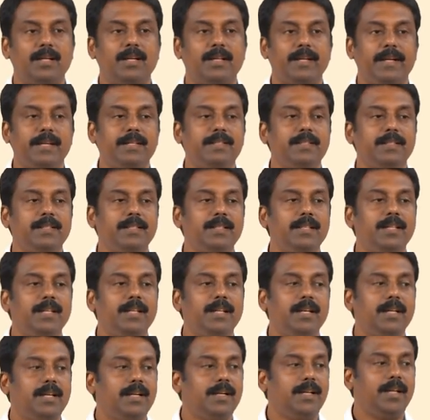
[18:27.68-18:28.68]
right.
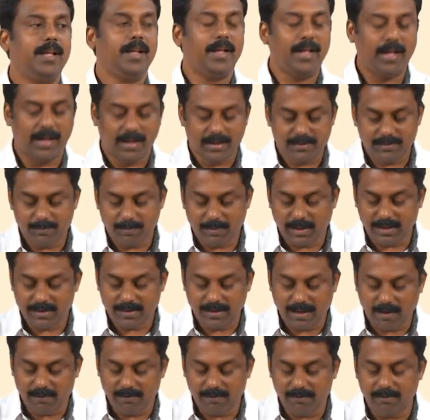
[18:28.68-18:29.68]
But
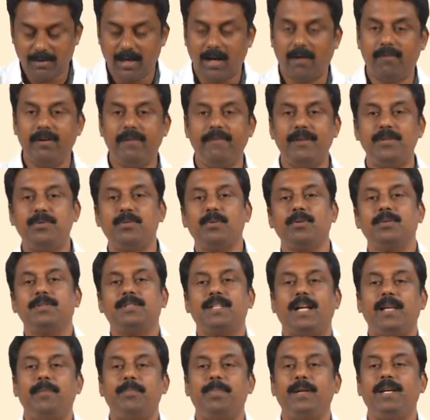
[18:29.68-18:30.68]
now how do we choose
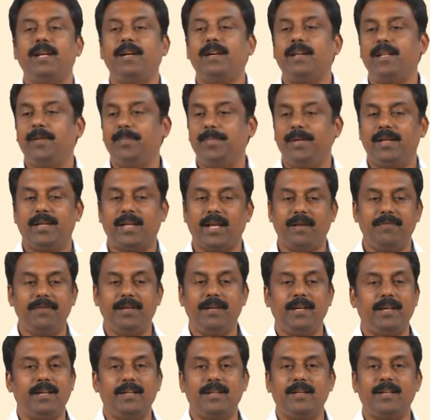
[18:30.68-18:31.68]
IP and TP can we
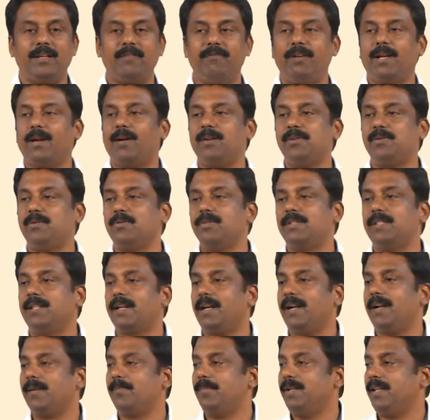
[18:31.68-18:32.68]
we can't choose them
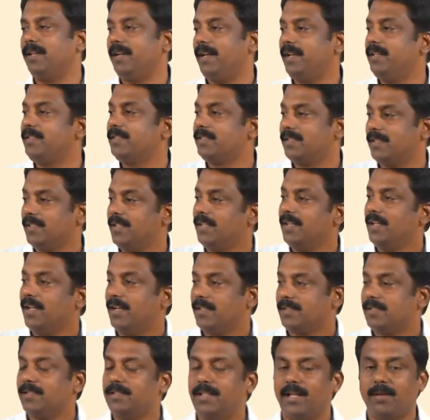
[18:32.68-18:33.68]
randomly right.
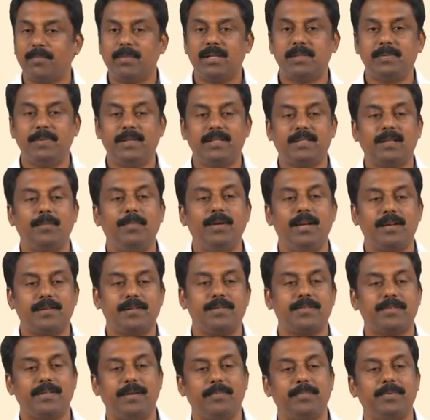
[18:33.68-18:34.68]
So there must be some
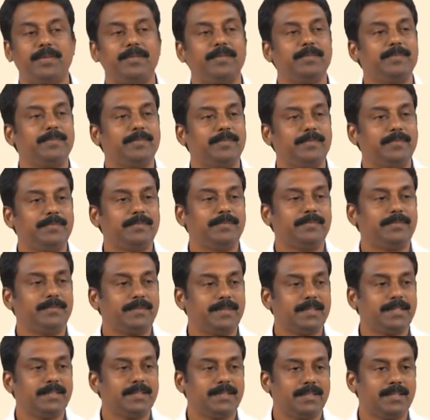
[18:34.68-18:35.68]
relationship
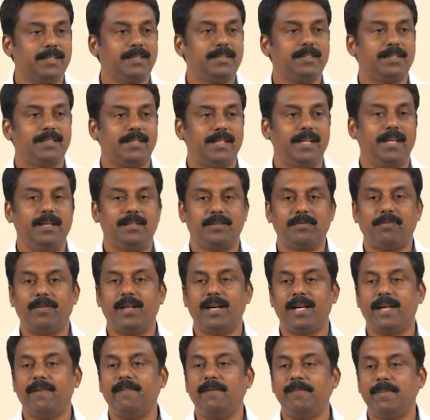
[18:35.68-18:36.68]
right for
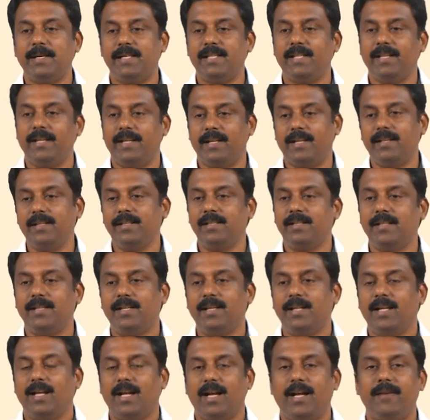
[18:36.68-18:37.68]
a given material
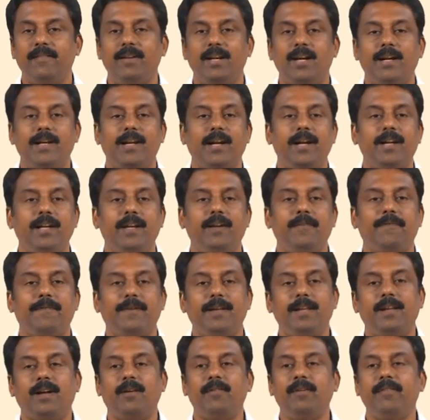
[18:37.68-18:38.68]
and we will have to
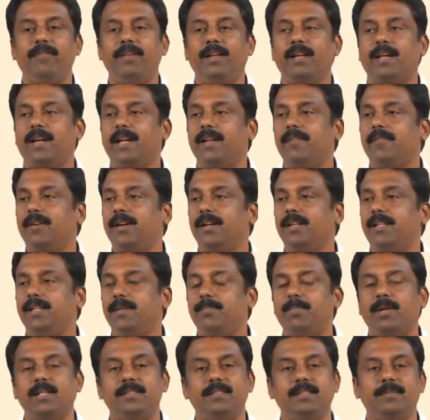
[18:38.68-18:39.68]
identify how do we arrive at the
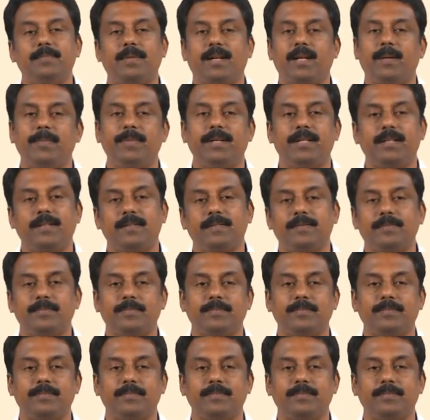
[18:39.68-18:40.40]
pulsing parameter